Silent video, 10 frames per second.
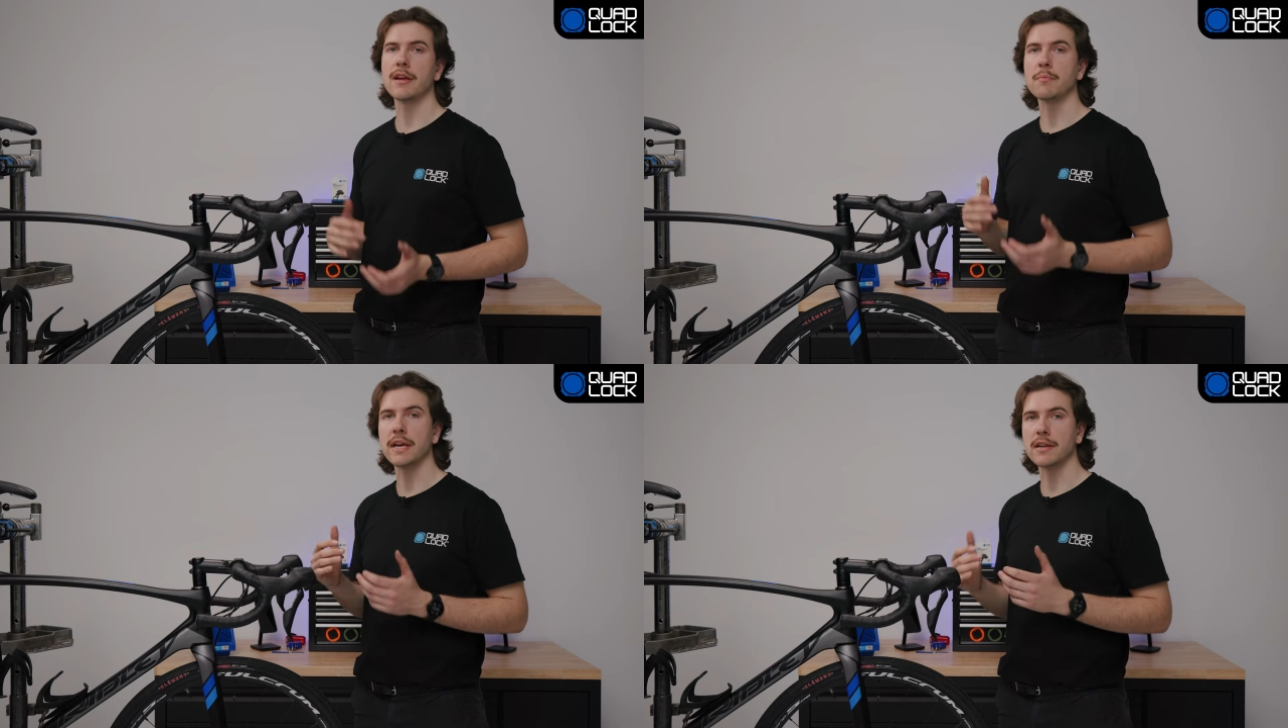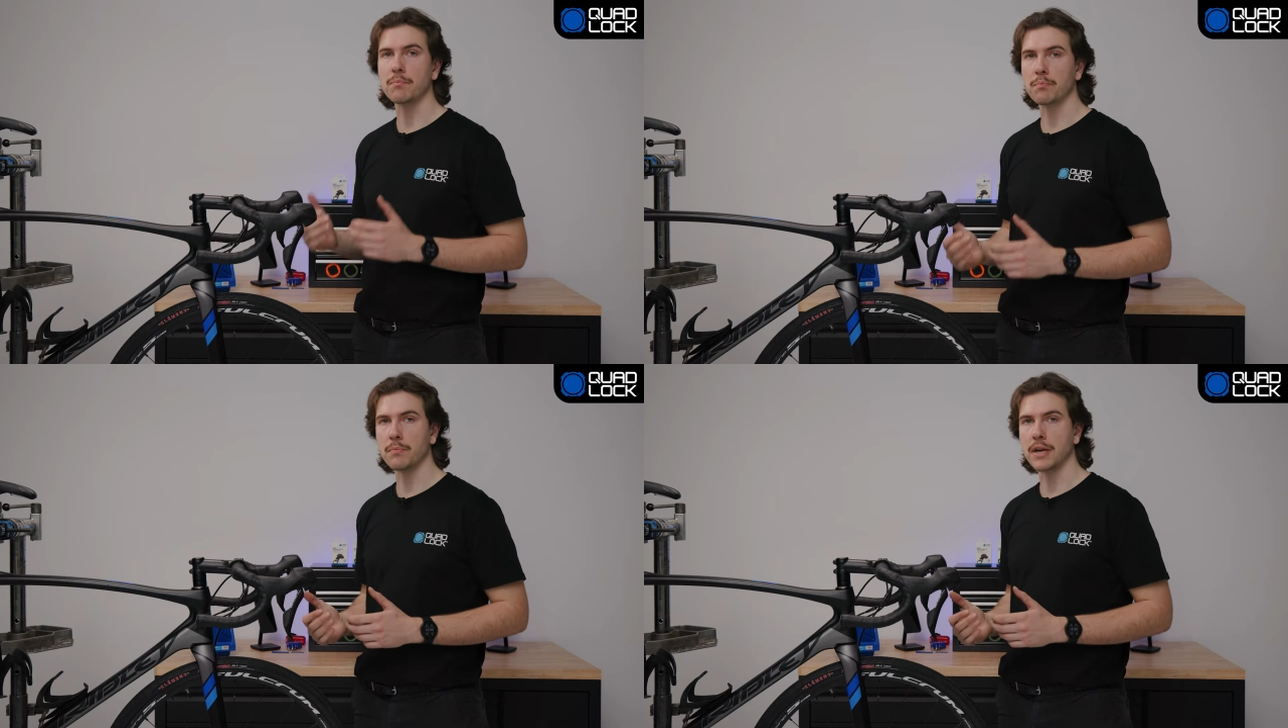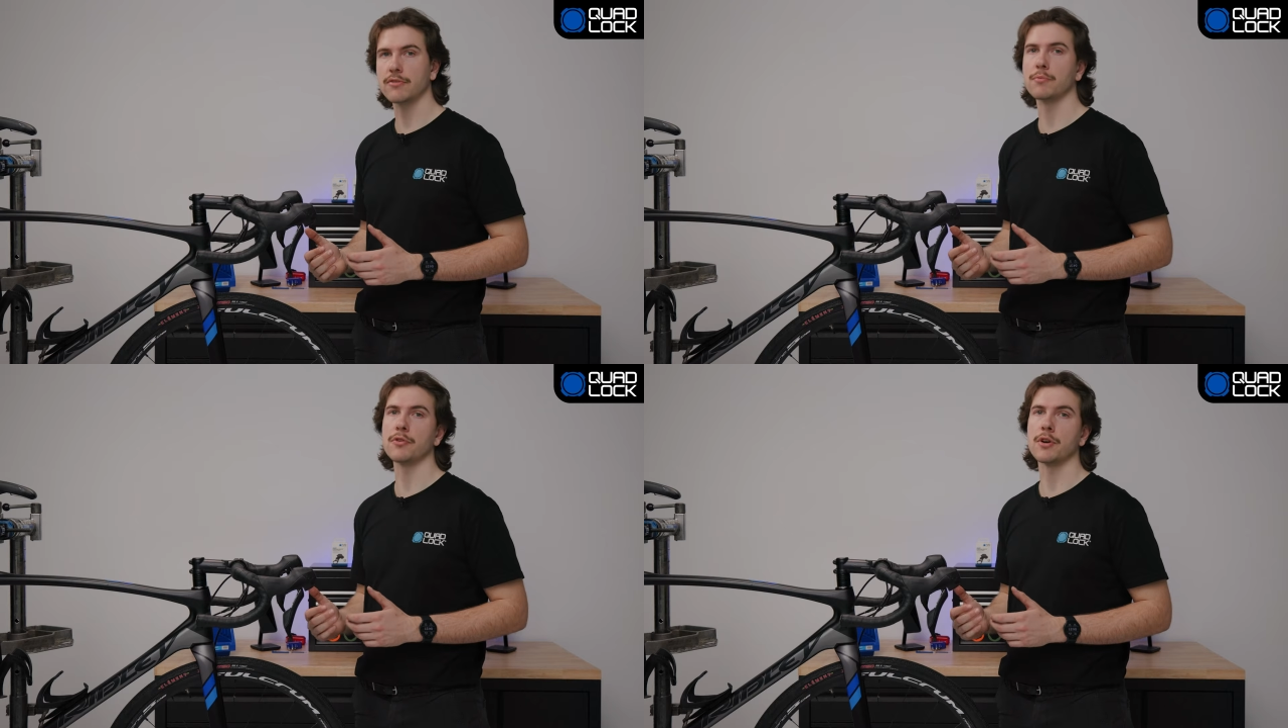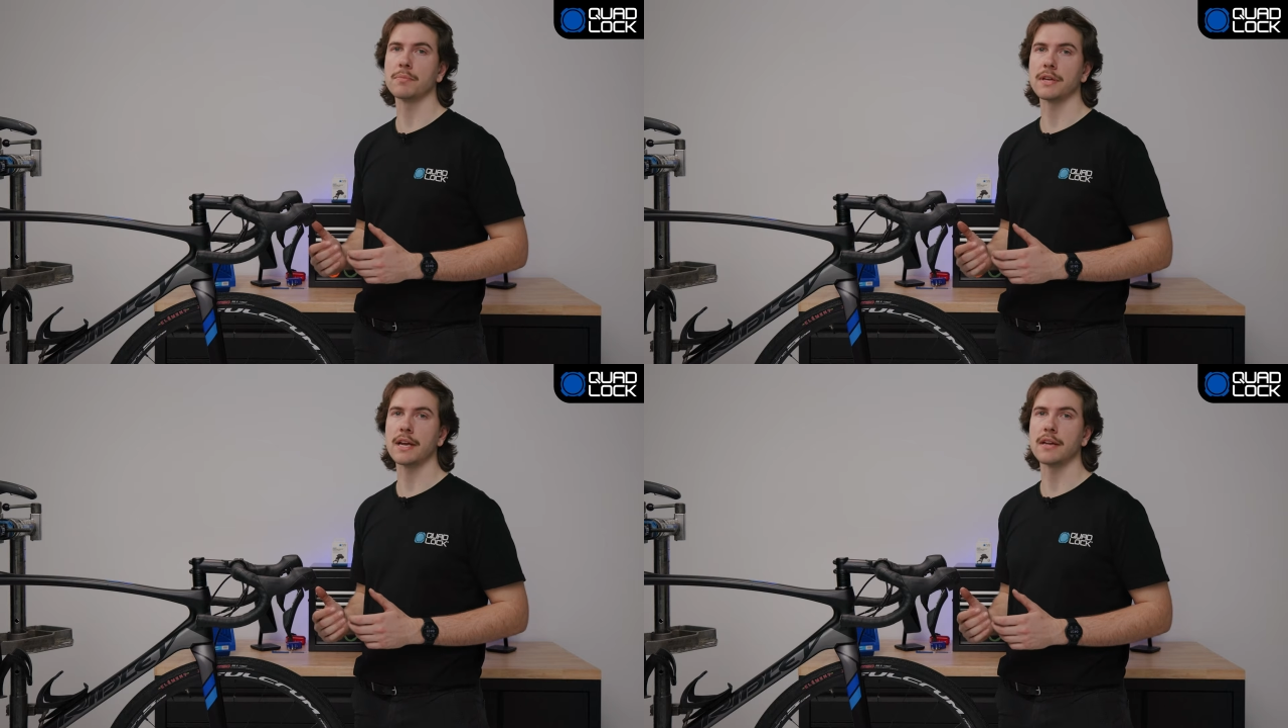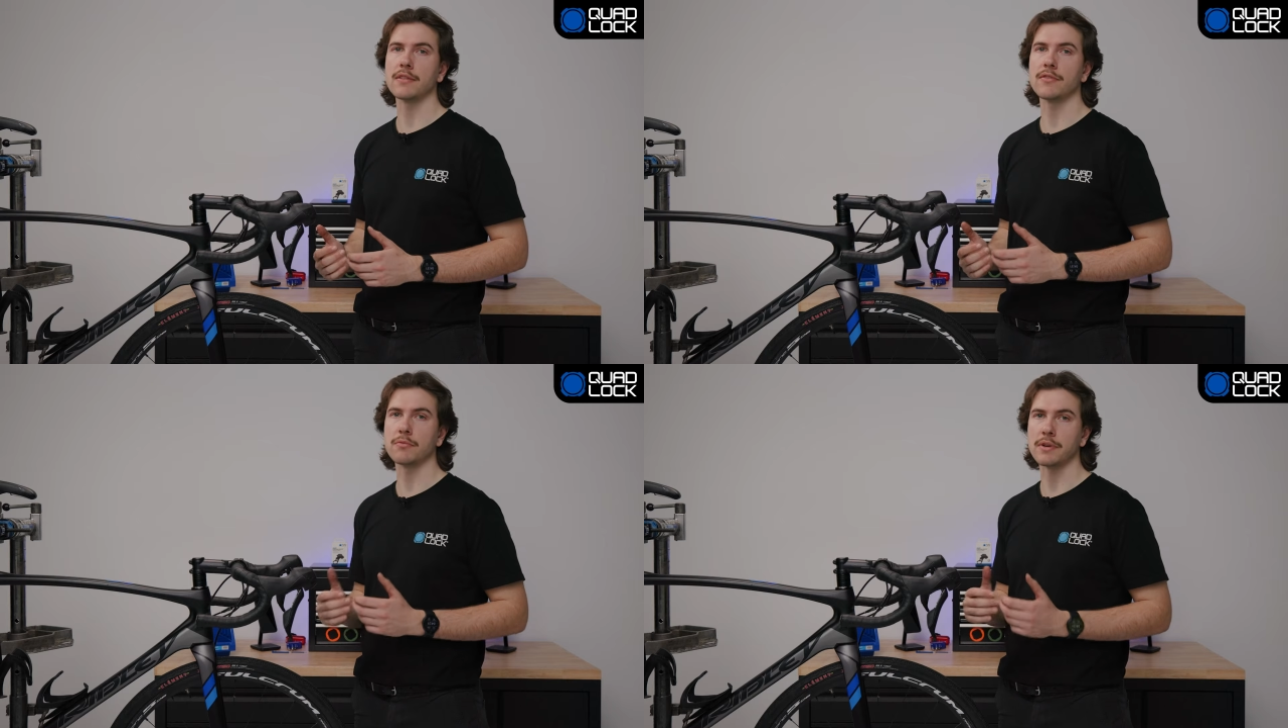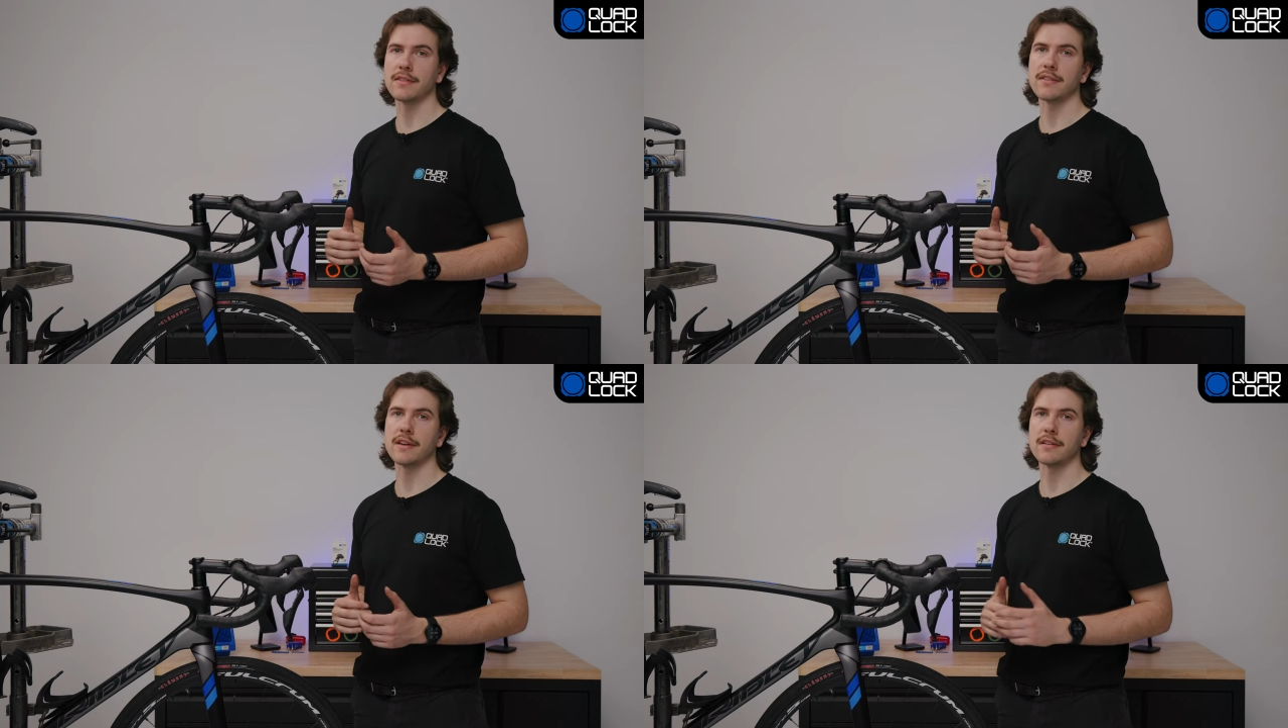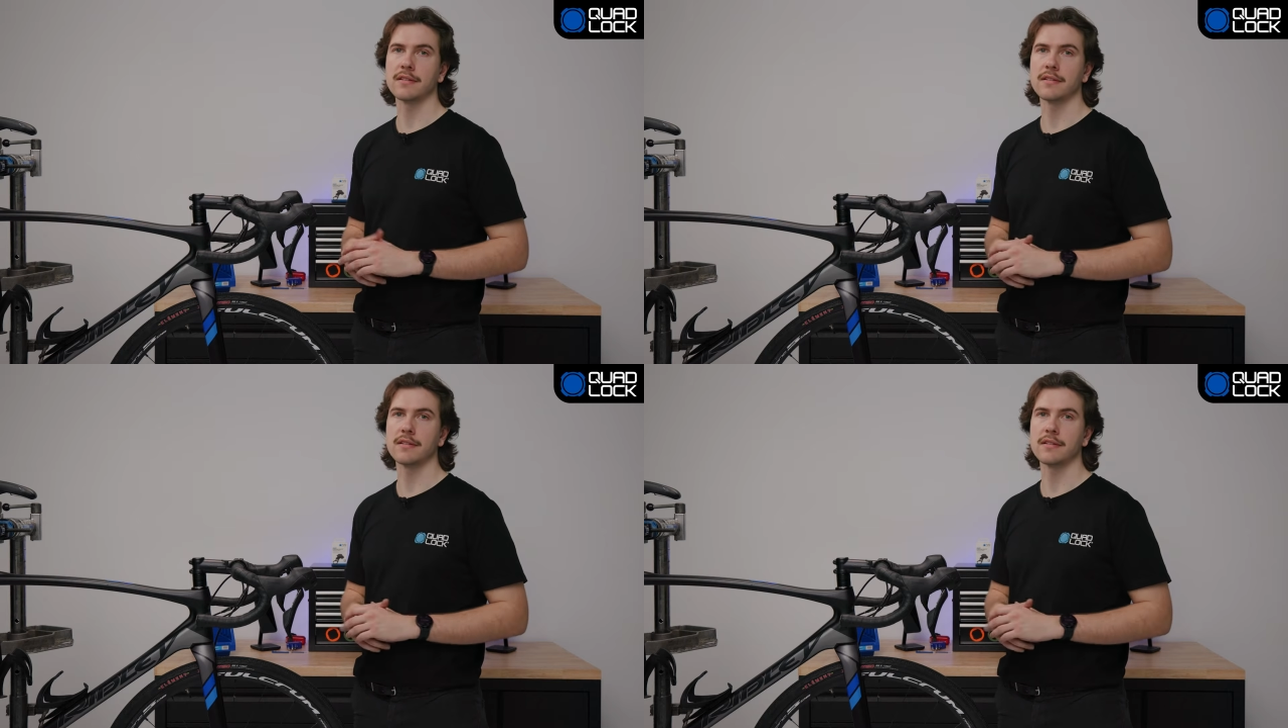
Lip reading: and make it much more complicated to reset.